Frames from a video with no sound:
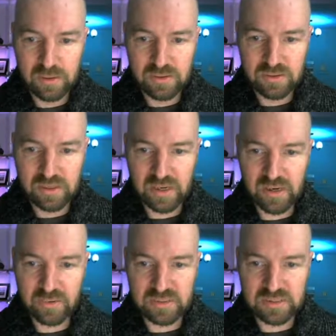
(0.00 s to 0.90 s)
So
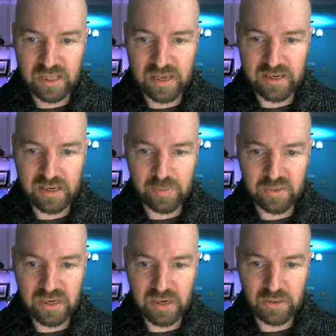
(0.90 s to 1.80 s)
now it's sliding up
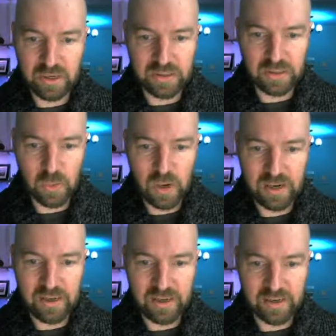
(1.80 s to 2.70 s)
and down on the
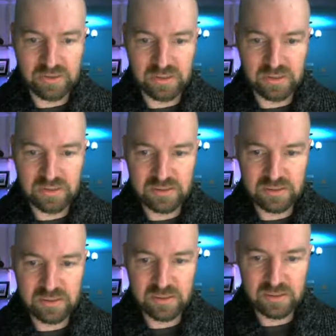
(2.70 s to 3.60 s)

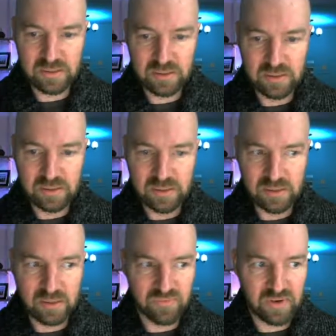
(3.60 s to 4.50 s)
y-axis.
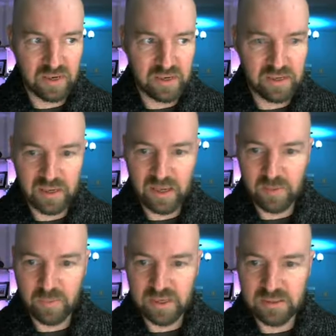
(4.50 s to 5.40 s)
And if I hit
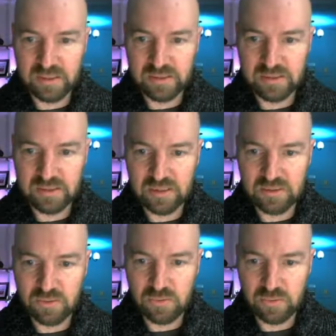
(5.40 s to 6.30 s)
animate, that's
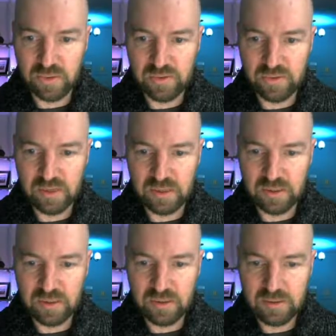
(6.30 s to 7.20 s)
doing the right
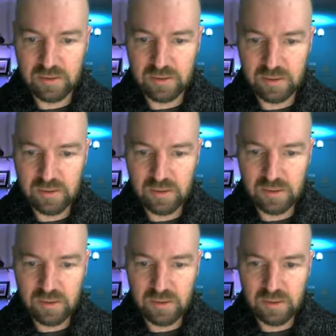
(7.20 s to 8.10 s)
thing.
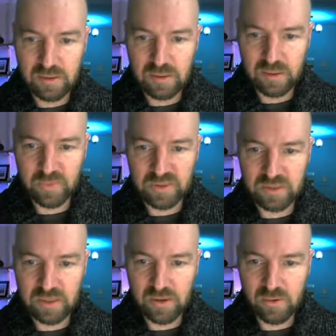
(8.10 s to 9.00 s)
And I'm going to
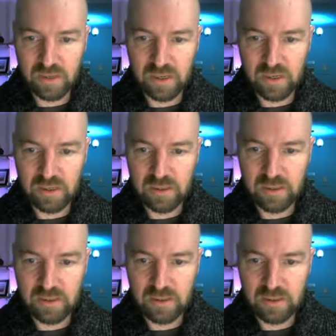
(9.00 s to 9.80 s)
say OK.